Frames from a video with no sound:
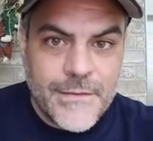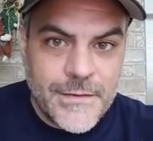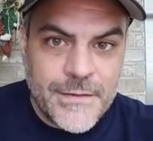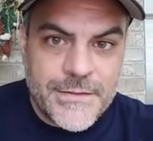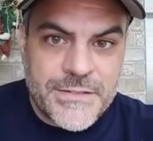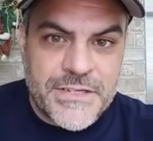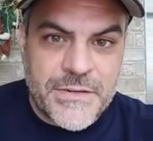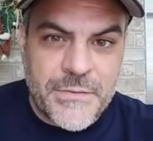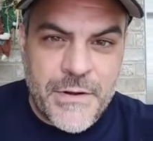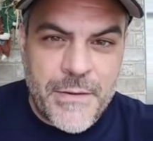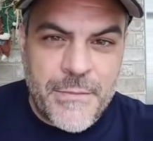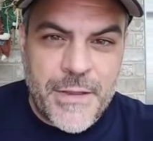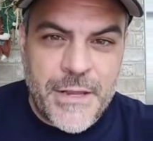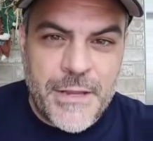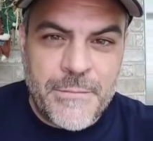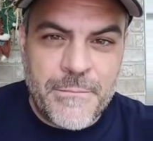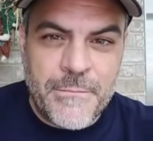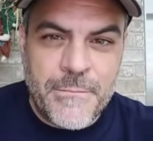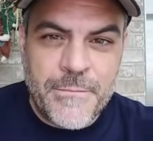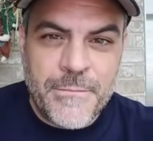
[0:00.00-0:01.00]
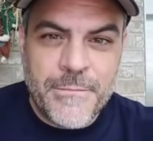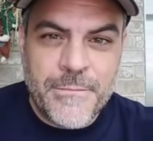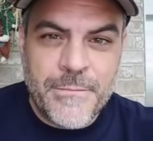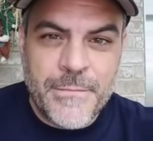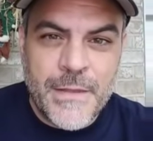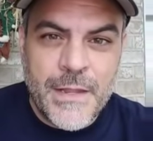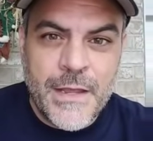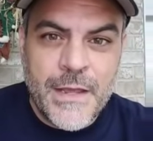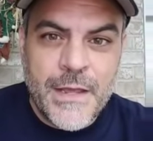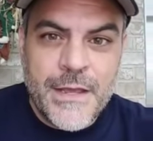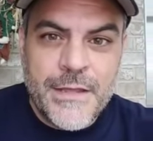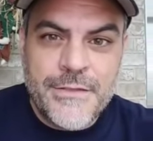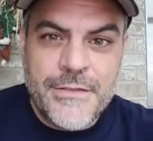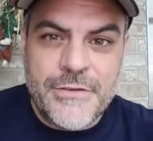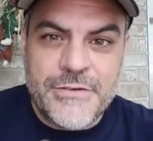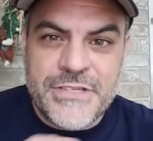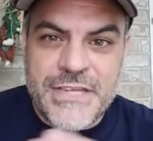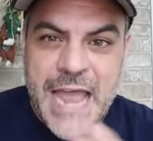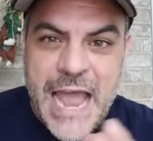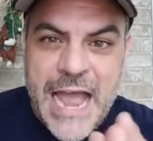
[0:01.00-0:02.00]
You see what I mean?
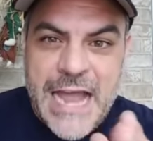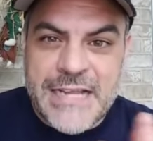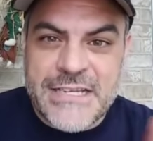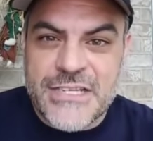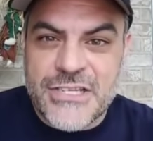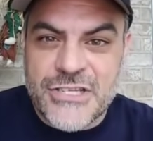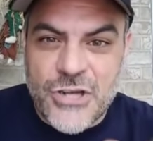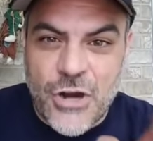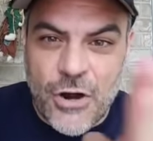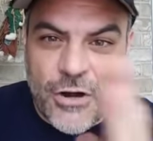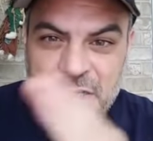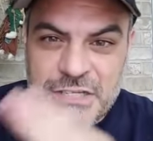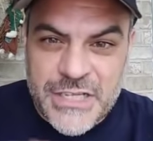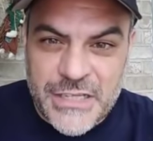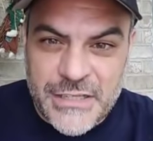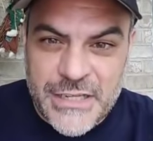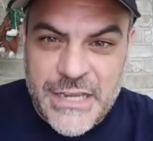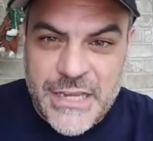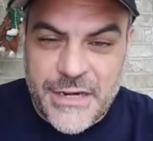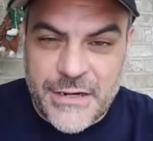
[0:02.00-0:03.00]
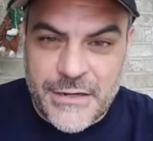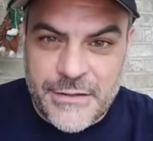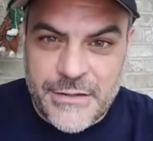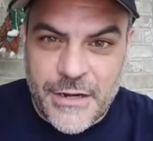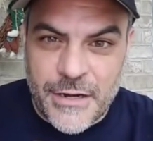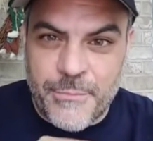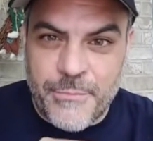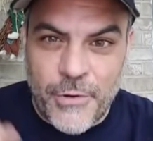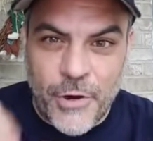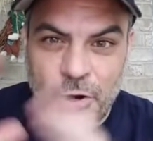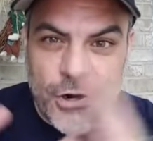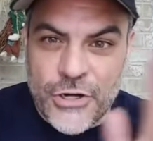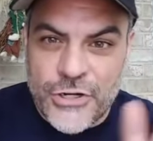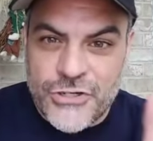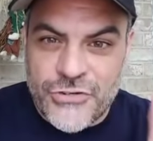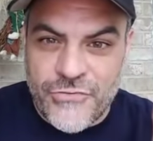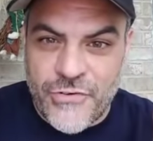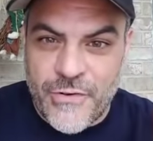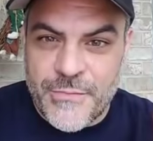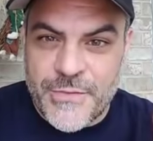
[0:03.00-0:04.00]
Those taxes are deleted, they're
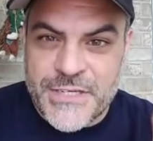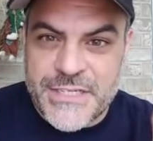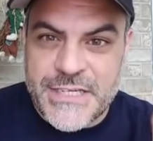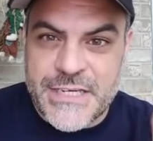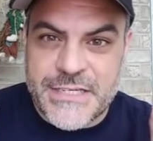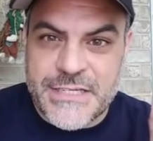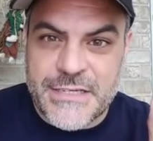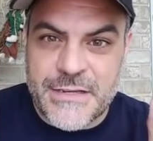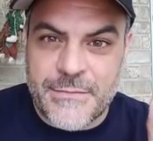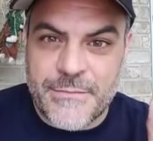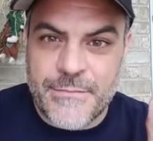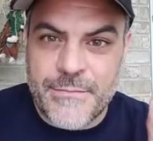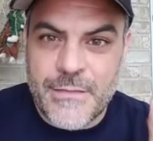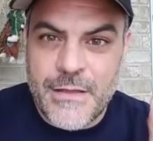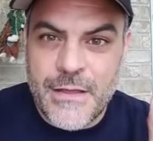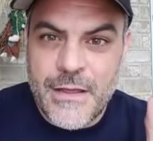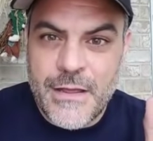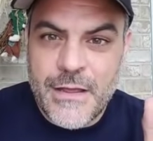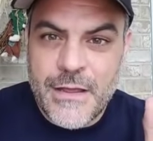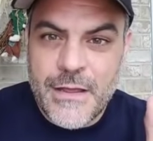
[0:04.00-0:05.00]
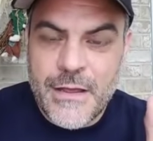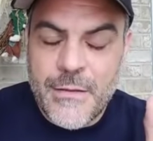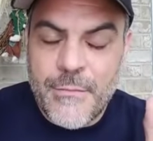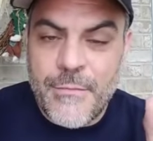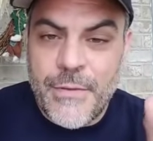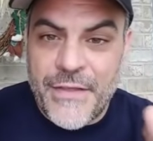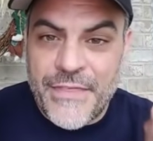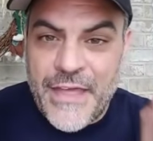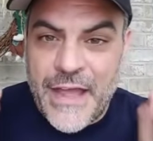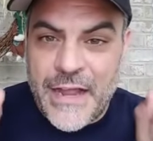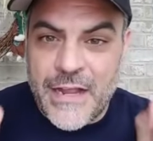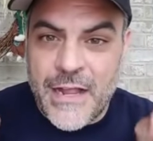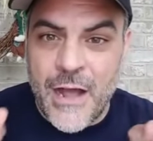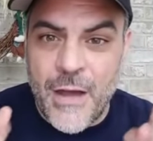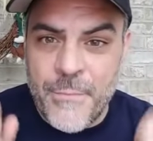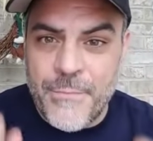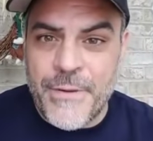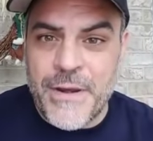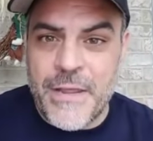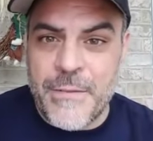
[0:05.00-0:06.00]
purged from the system. But that
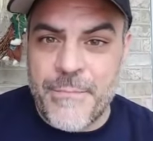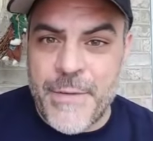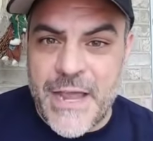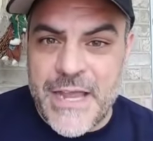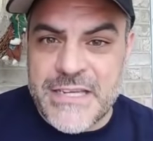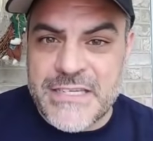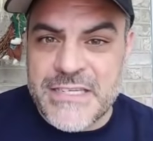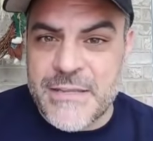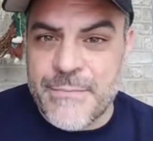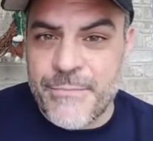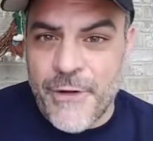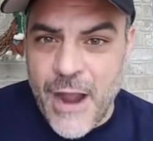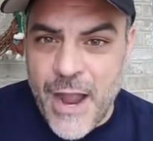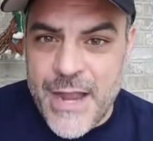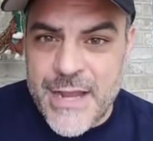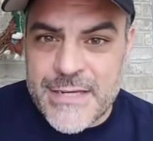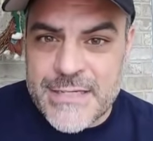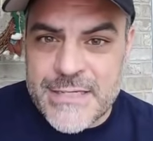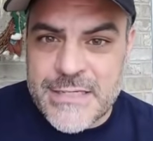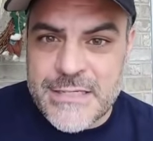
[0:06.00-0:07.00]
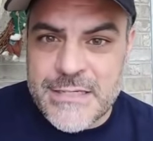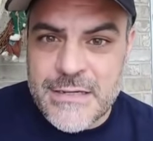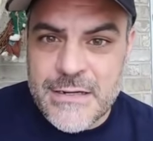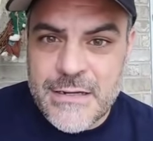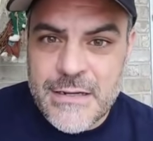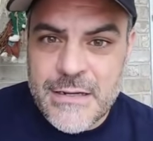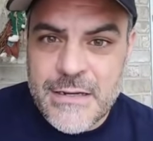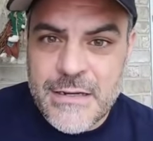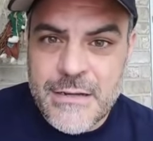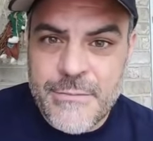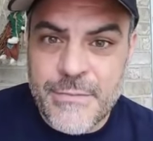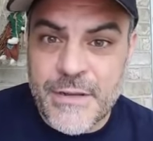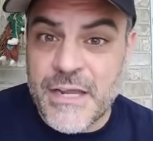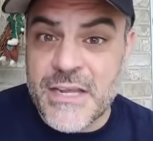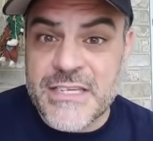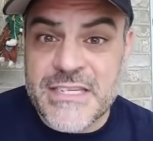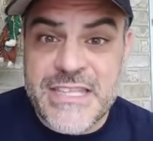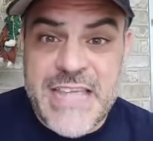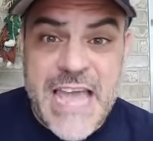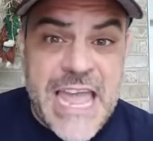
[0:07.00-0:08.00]
company pays the price
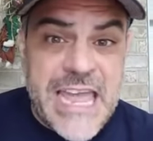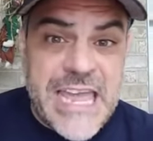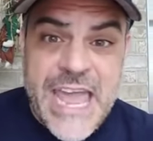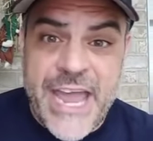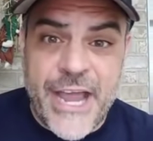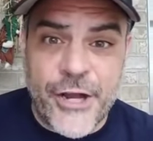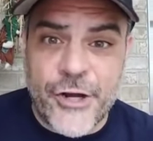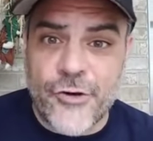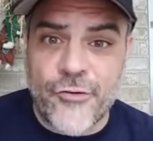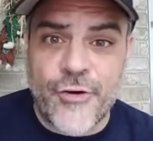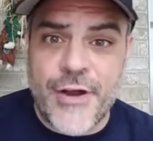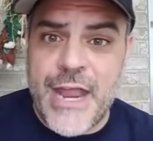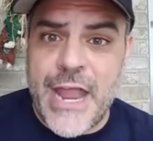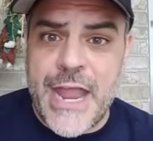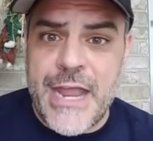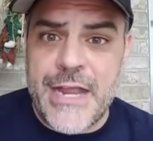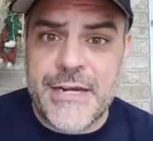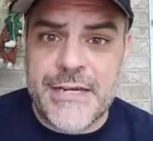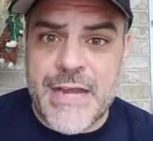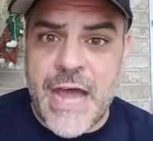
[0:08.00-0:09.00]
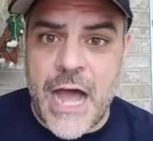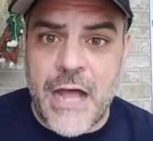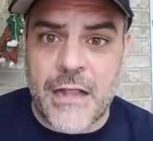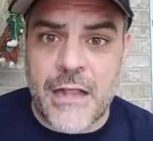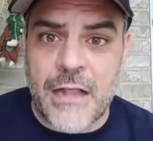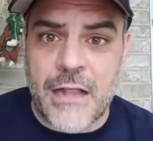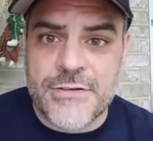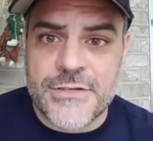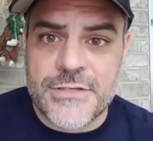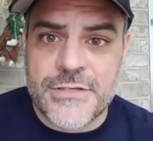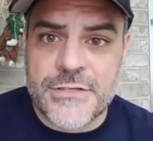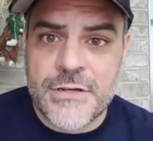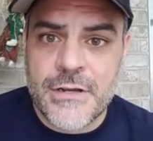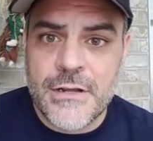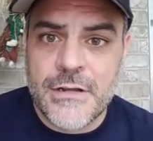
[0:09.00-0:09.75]
because they can't create dollars.